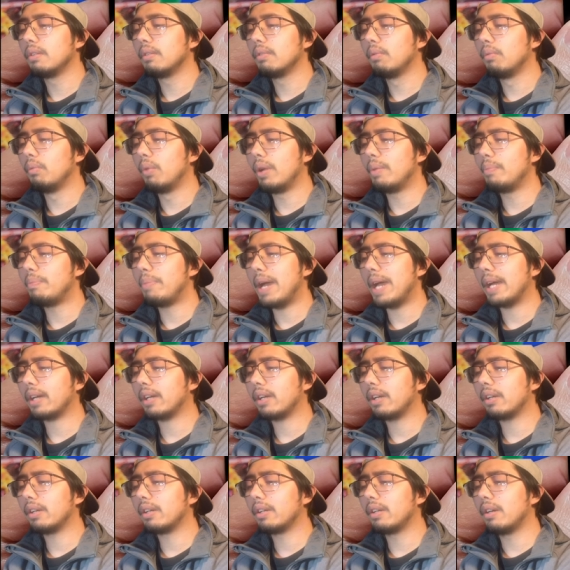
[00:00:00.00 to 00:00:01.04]

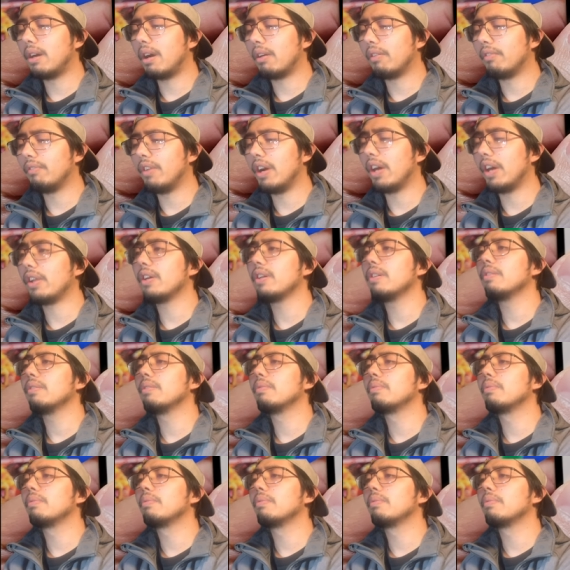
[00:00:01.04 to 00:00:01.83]
1-pack Carvana.